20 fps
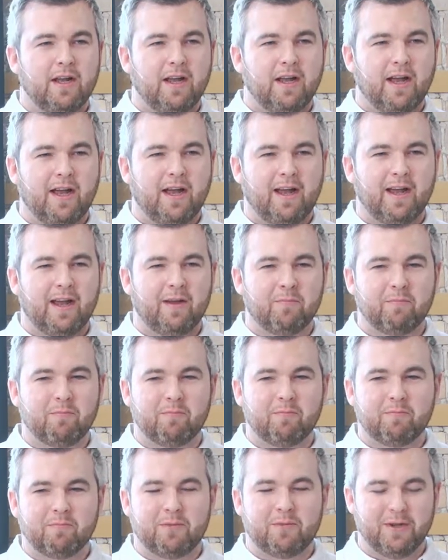
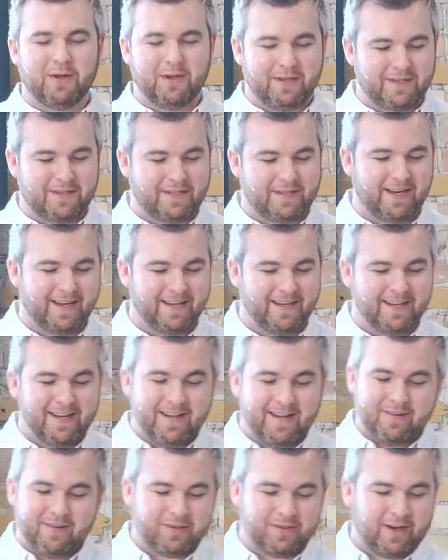But yeah,
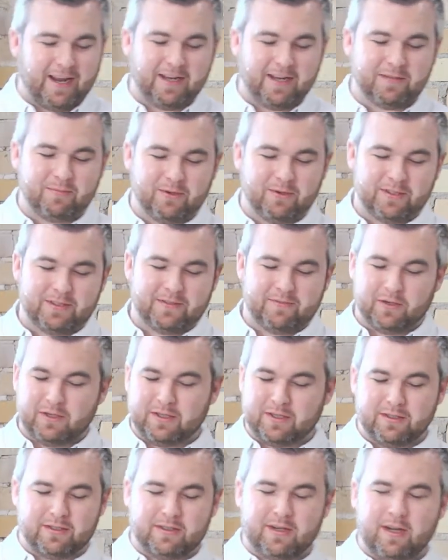experts for
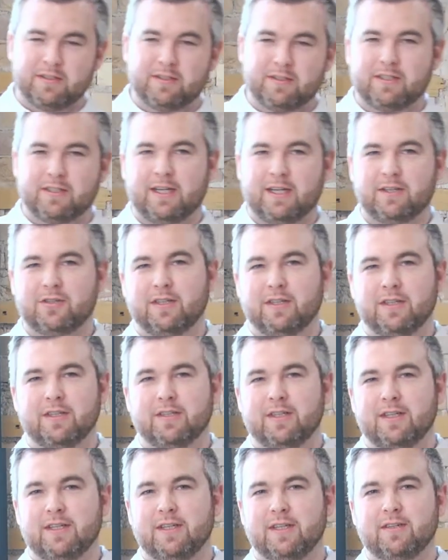consultation
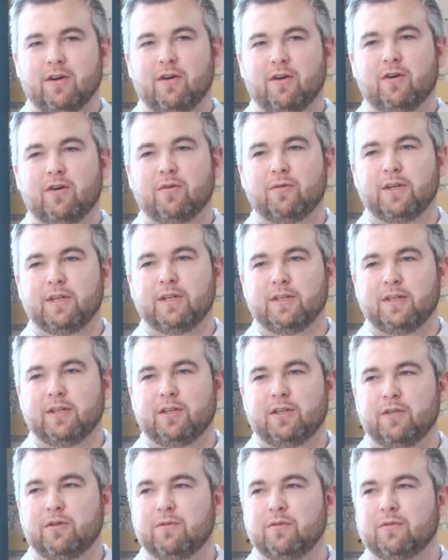is always a
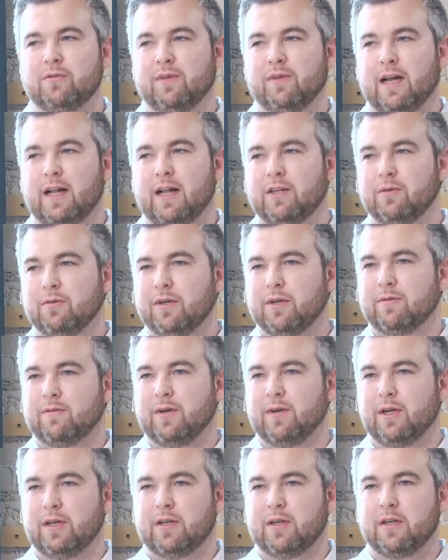huge value, I
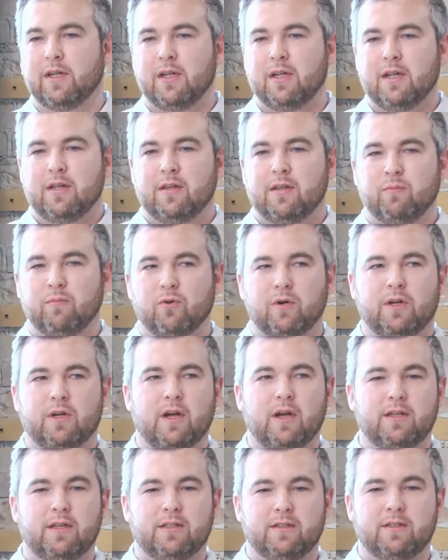find. The more,
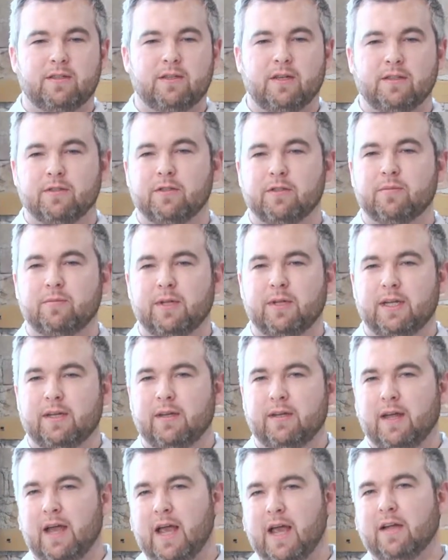because
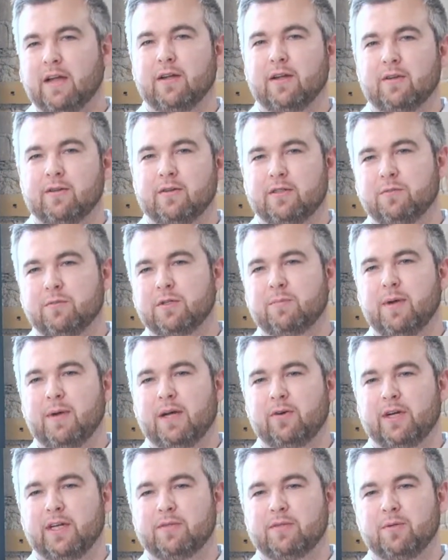ultimately subject
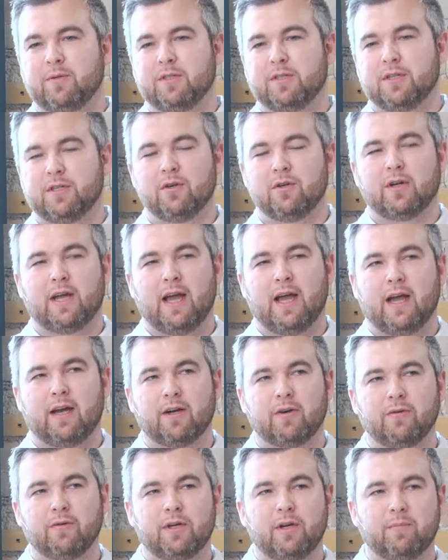matter experts in your
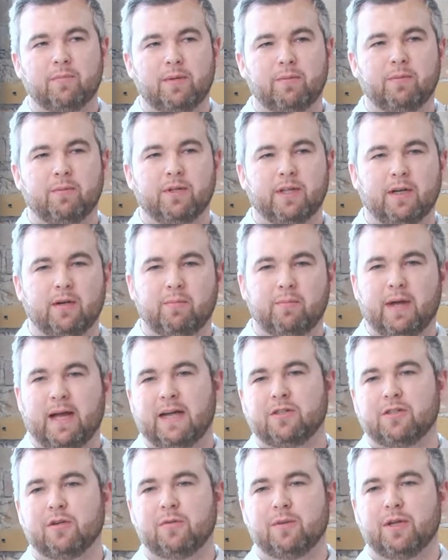category are people that are
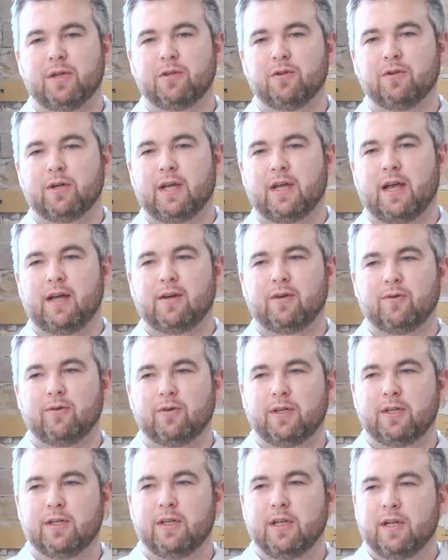passionate about your
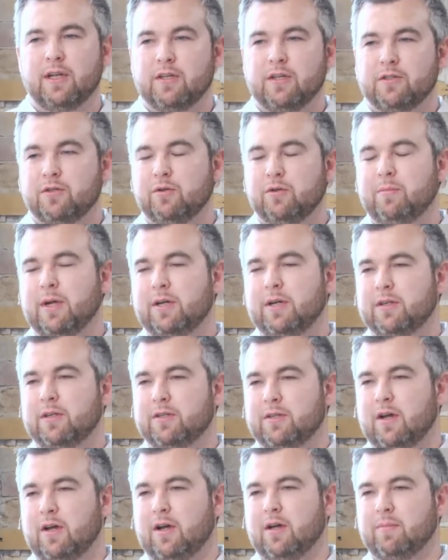category. So who better to
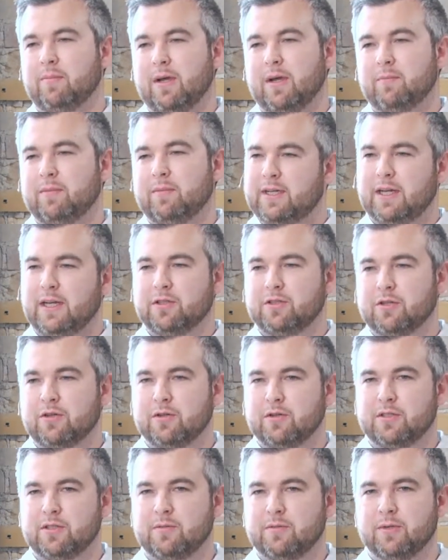talk about potential
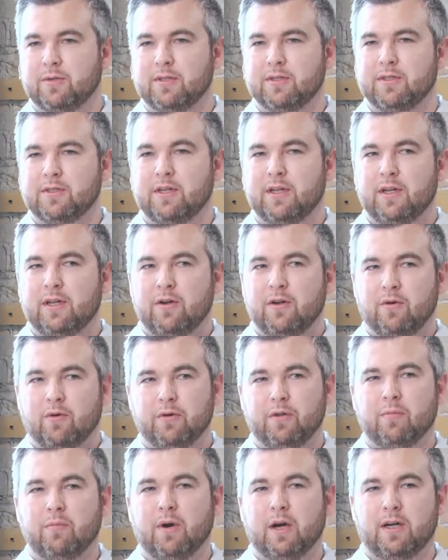customers or
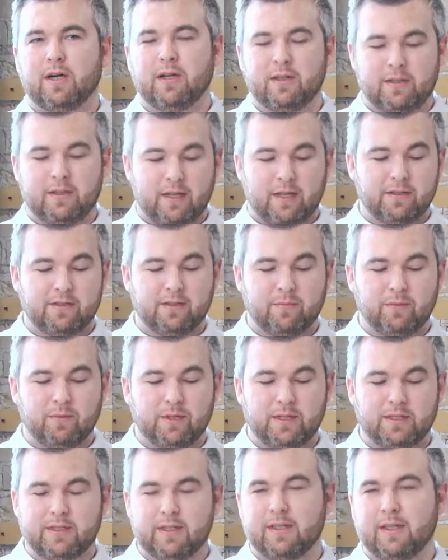the market than someone
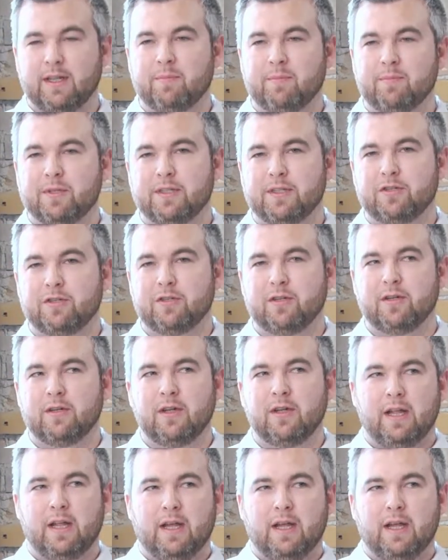that's in that position?